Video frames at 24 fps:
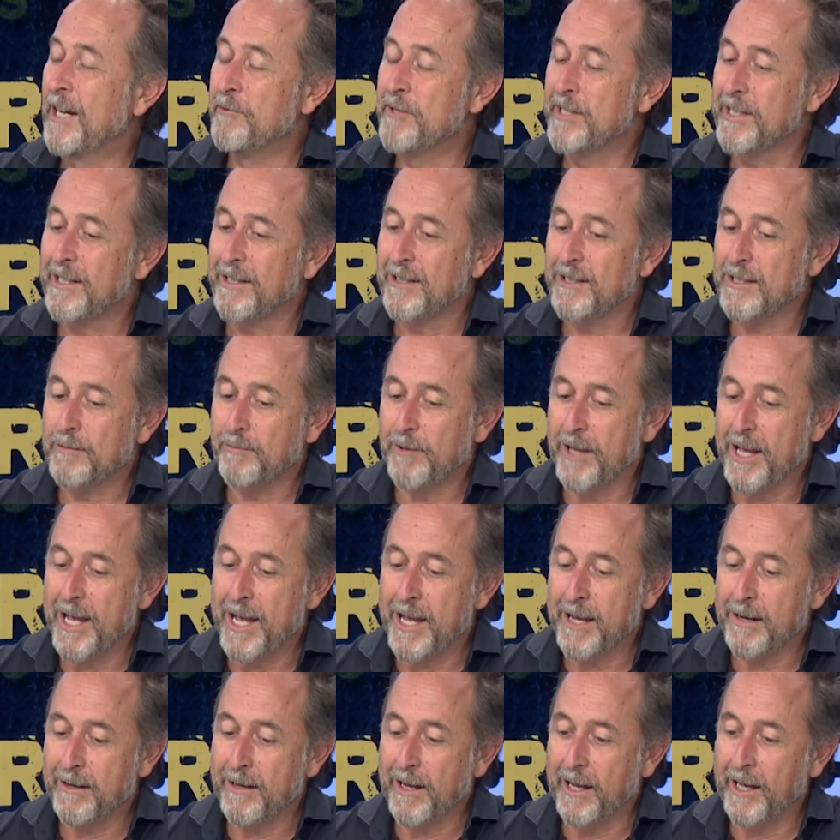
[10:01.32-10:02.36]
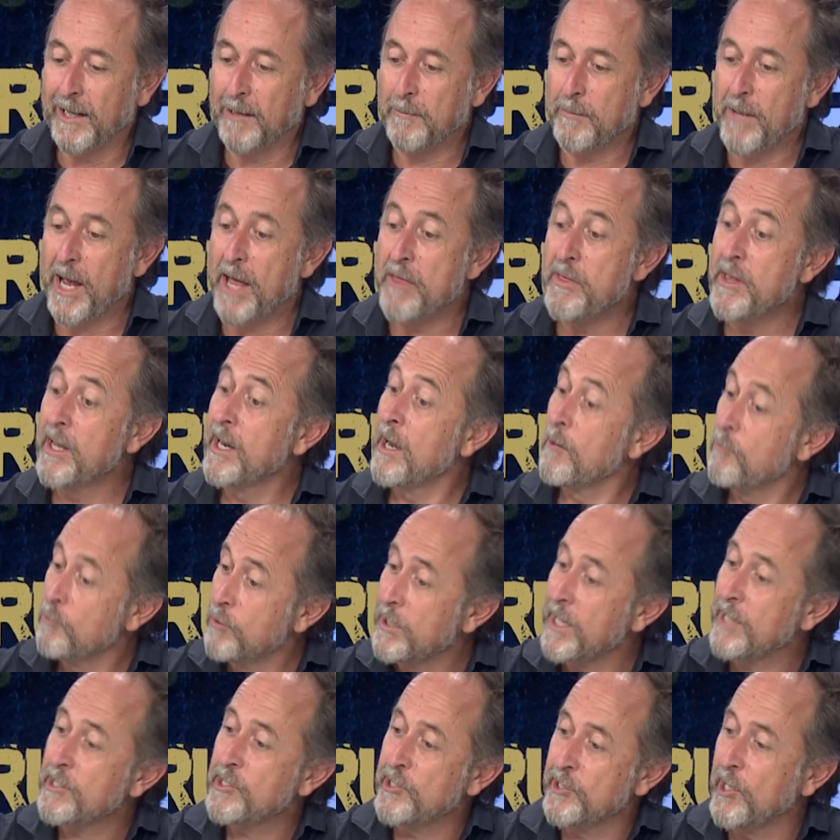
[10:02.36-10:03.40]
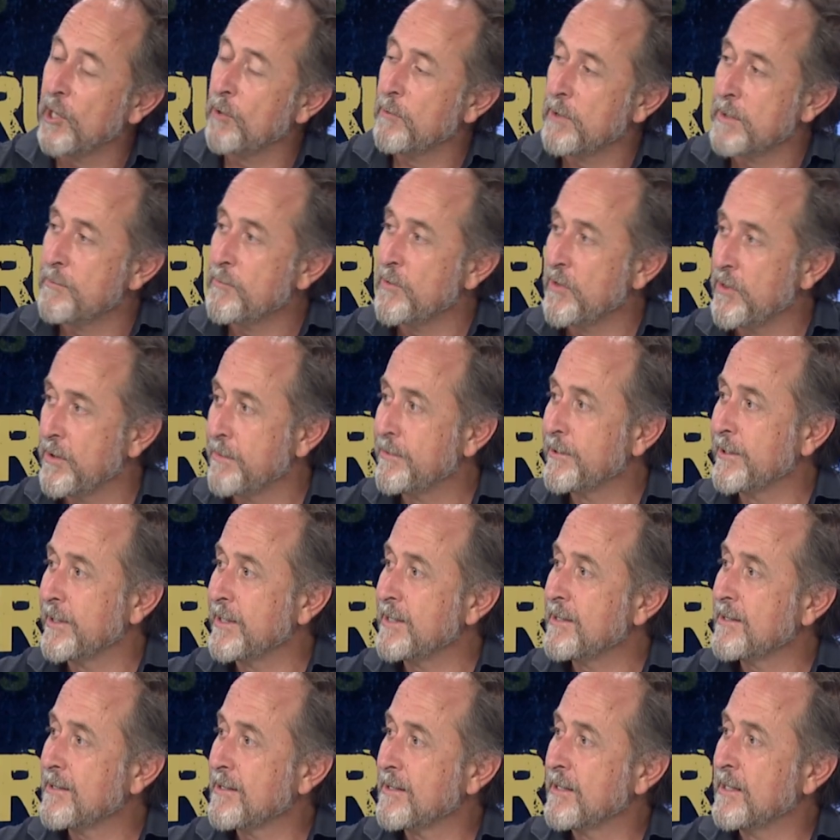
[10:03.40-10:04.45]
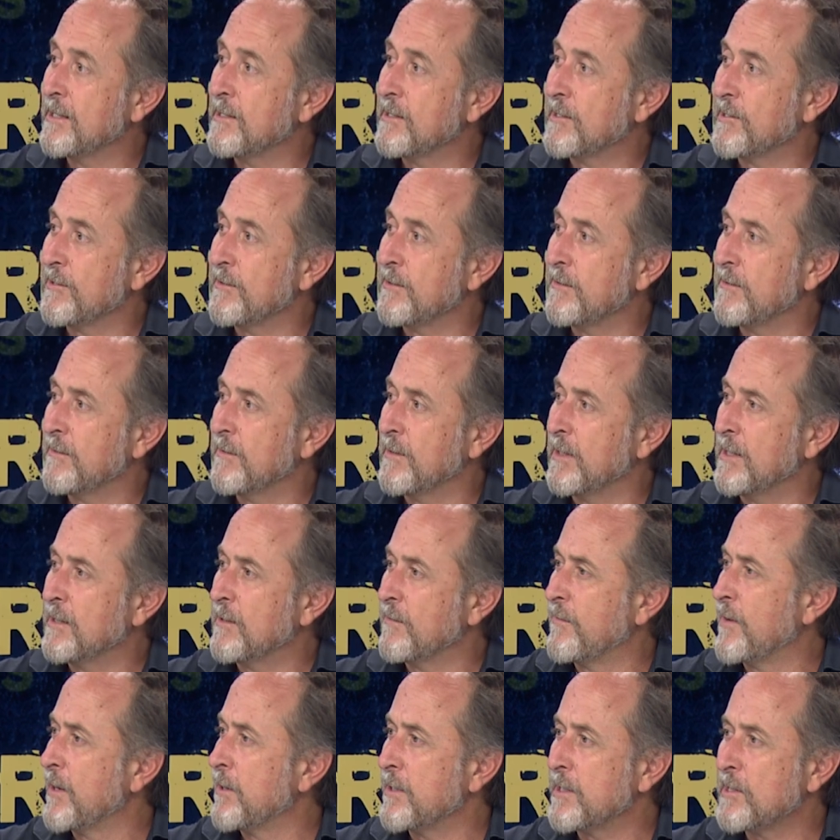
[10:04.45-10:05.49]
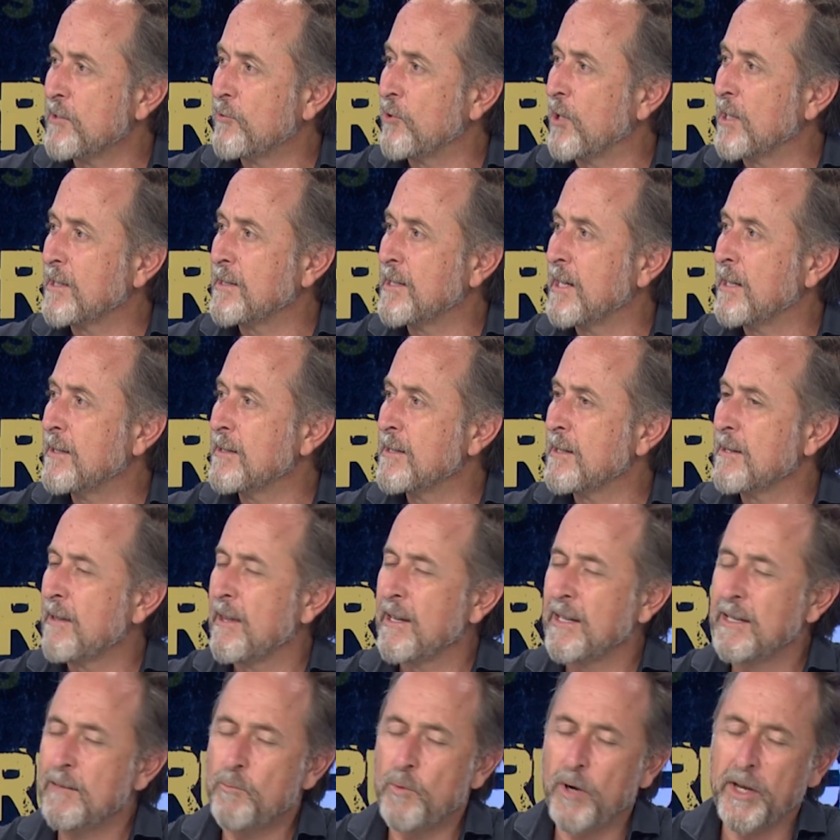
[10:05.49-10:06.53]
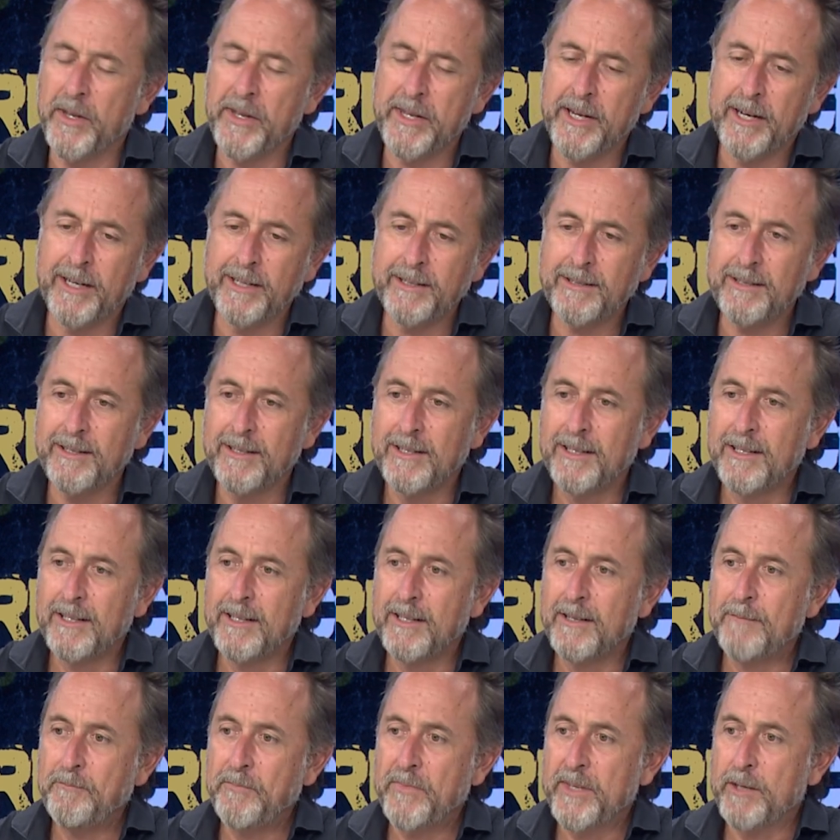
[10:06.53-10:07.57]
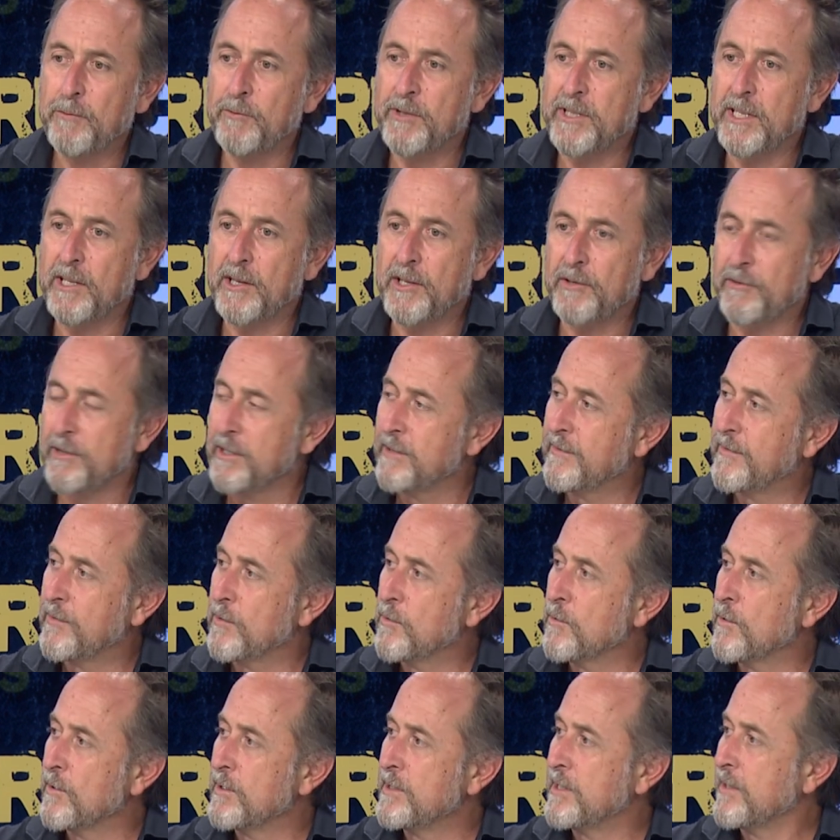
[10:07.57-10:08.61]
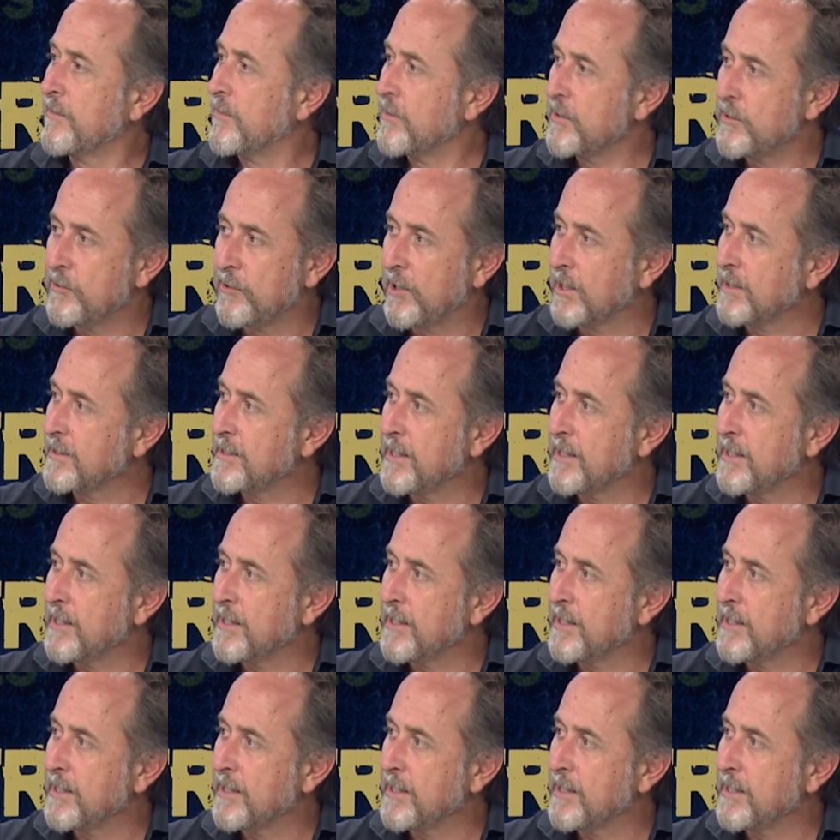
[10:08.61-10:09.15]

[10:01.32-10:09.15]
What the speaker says: a ridiculous plan. And then I would actually go in with the police into various drug dens. I think in one night, we did three or four different drug